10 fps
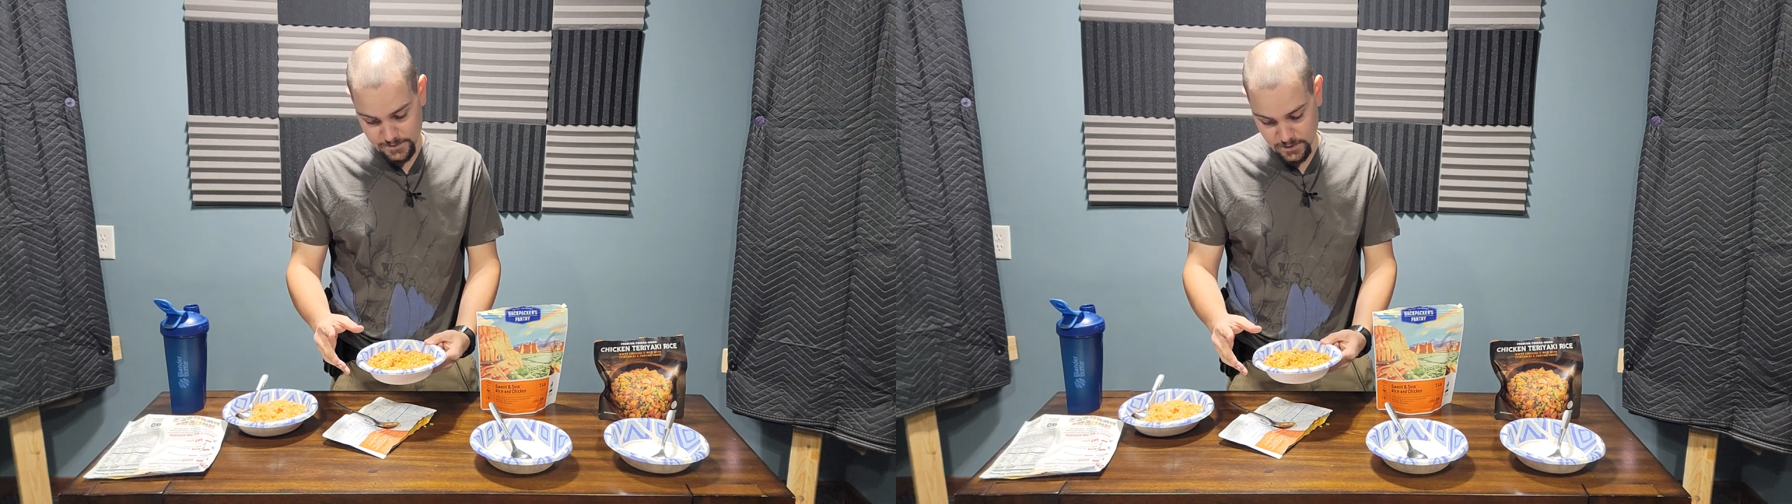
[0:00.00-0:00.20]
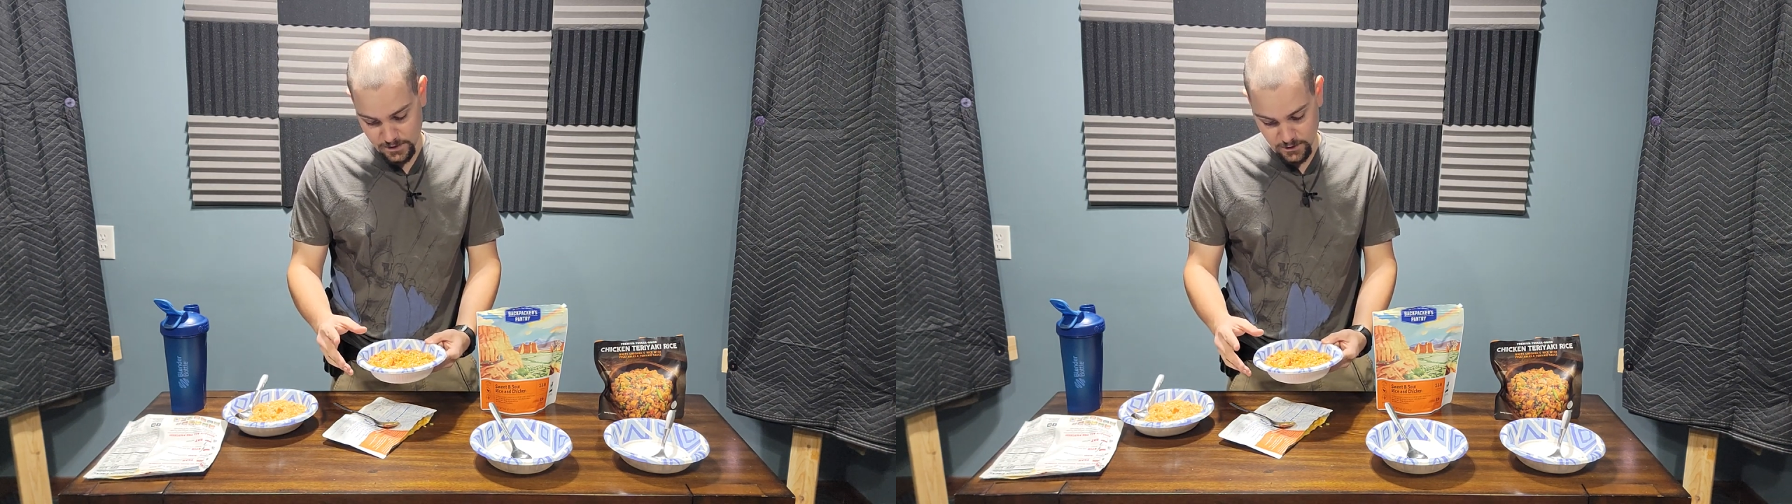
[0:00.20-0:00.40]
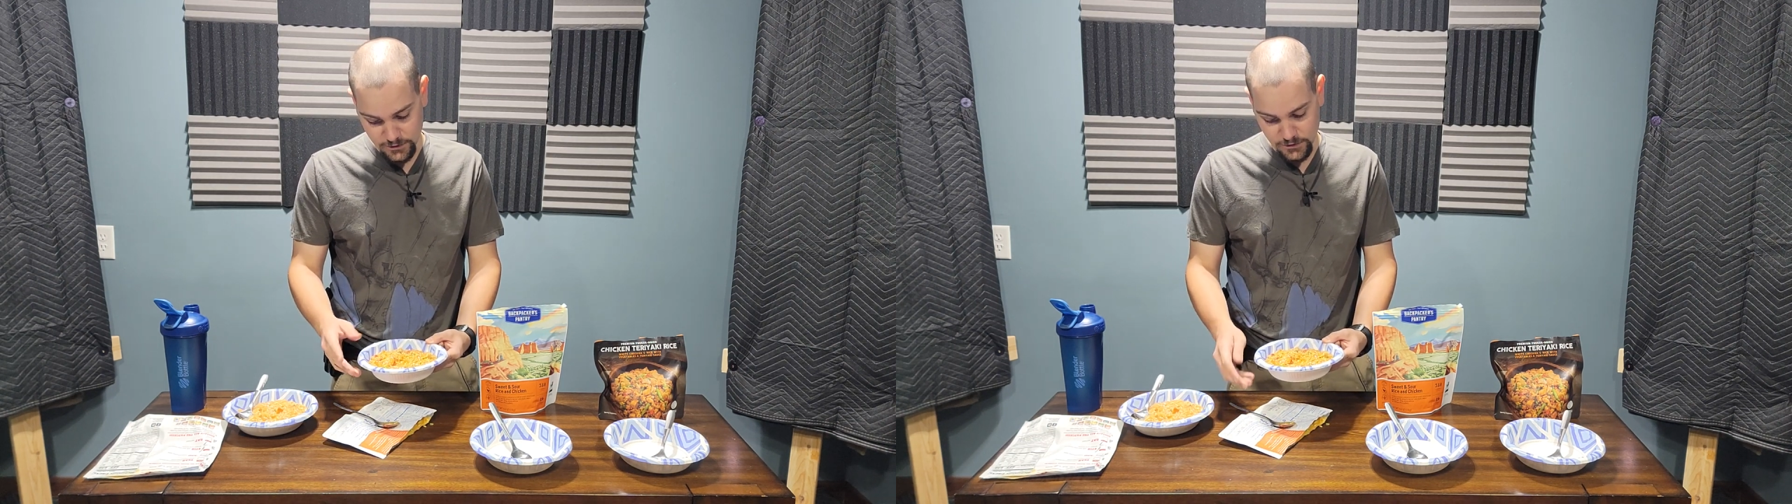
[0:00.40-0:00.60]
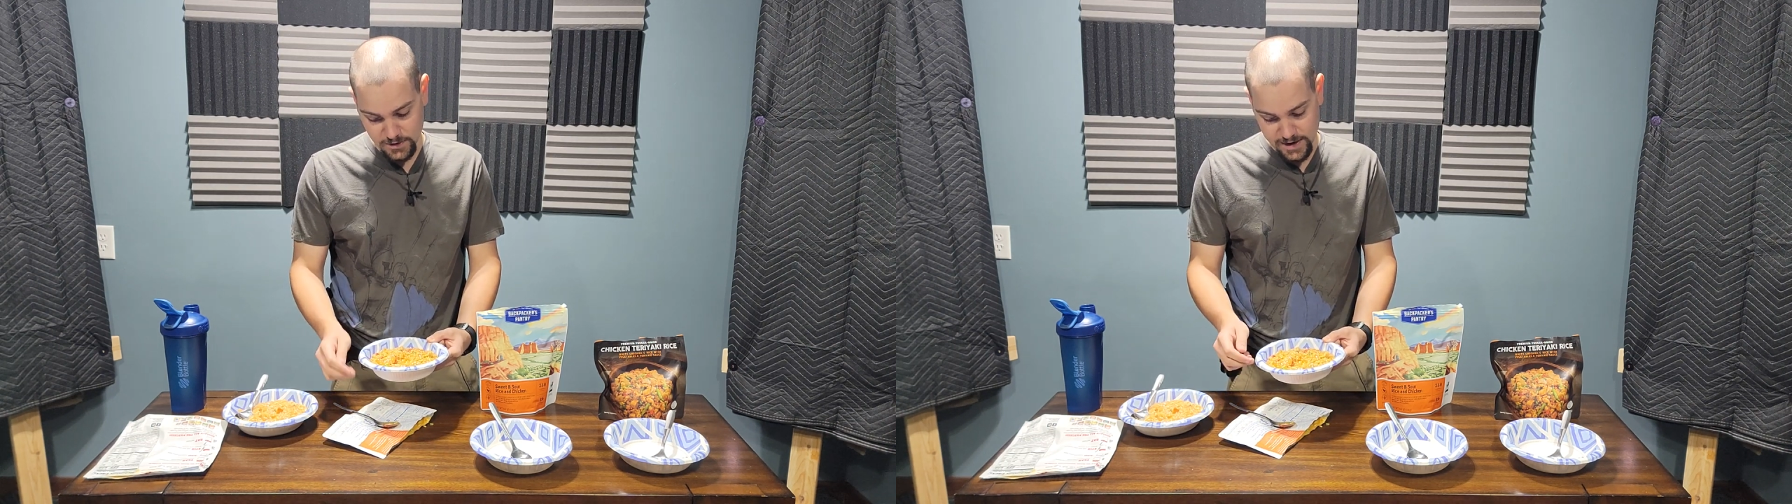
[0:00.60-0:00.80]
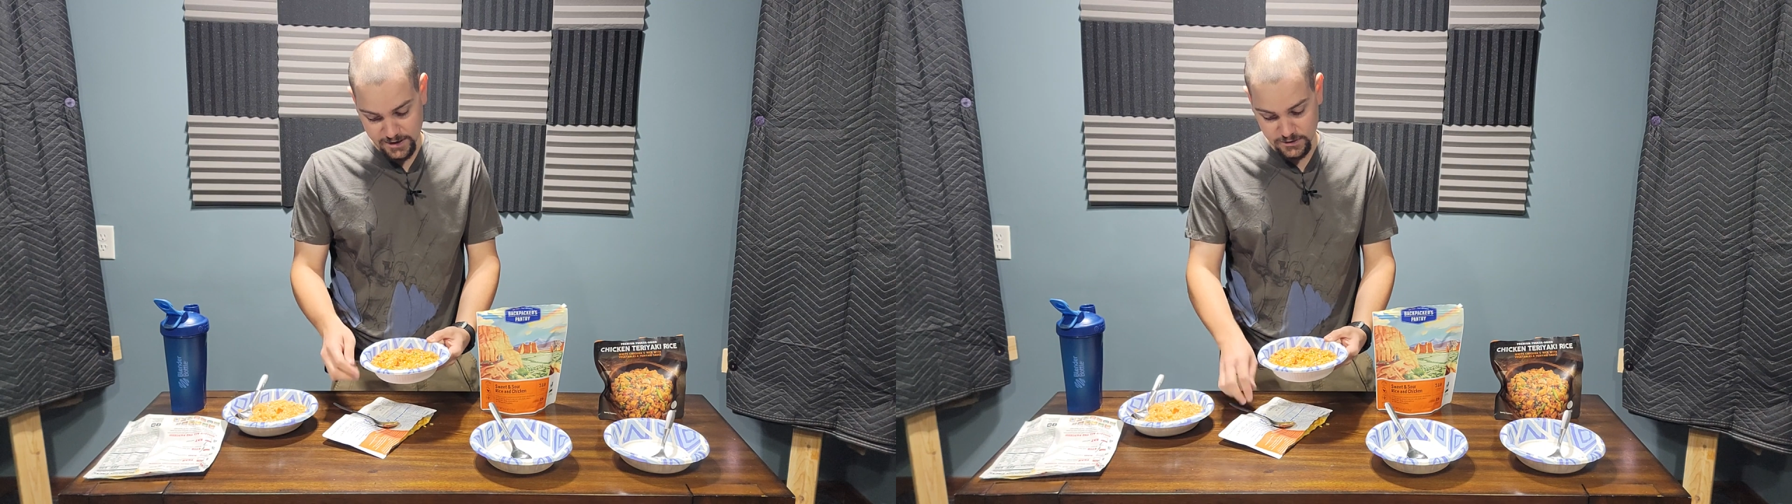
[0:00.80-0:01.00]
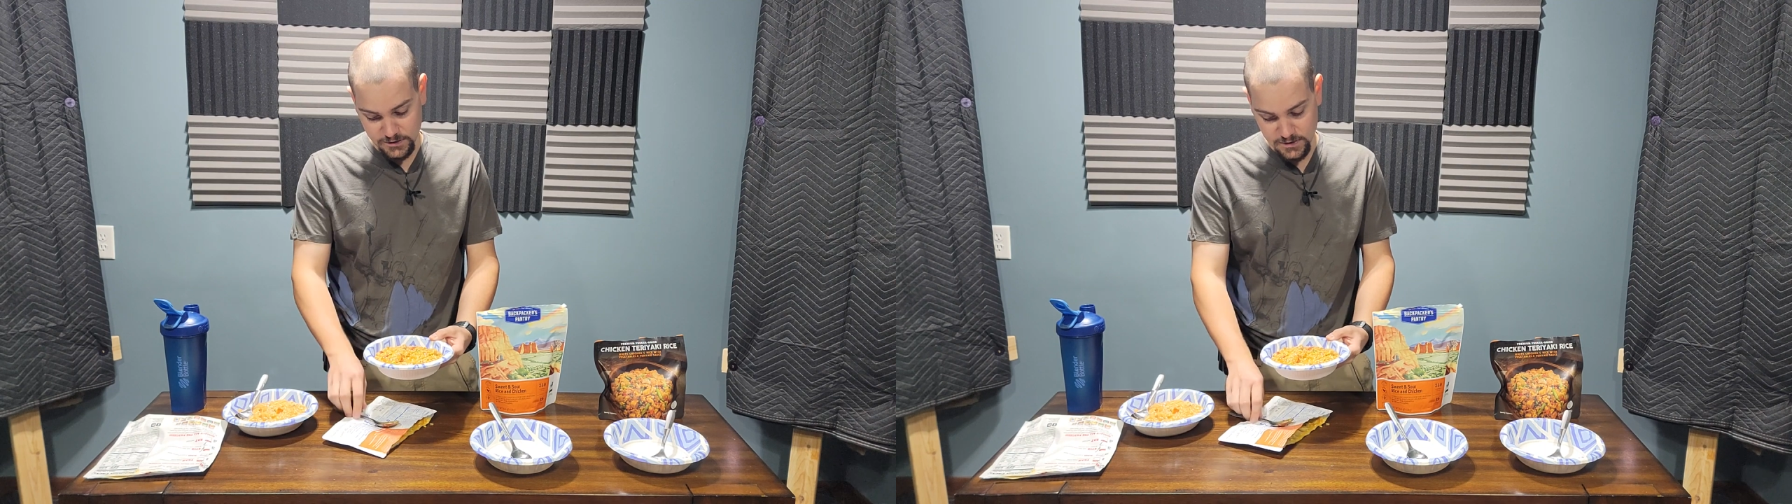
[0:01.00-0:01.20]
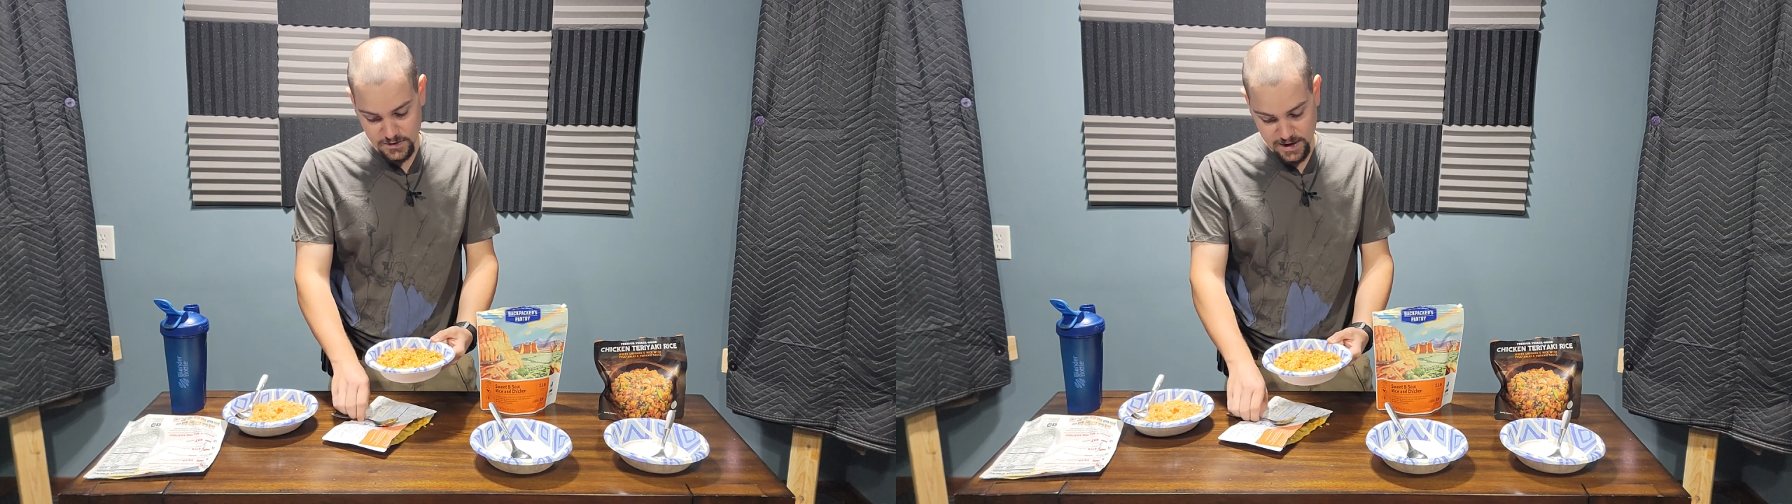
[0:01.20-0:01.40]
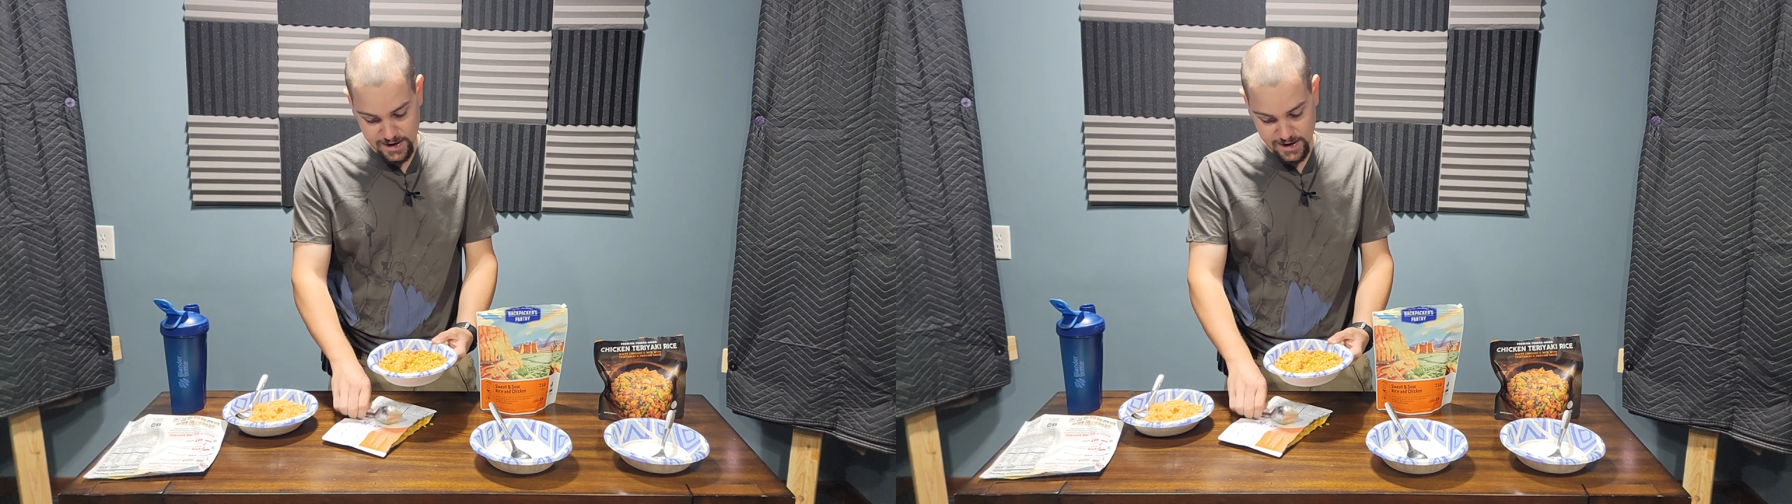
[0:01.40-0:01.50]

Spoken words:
You also can actually see you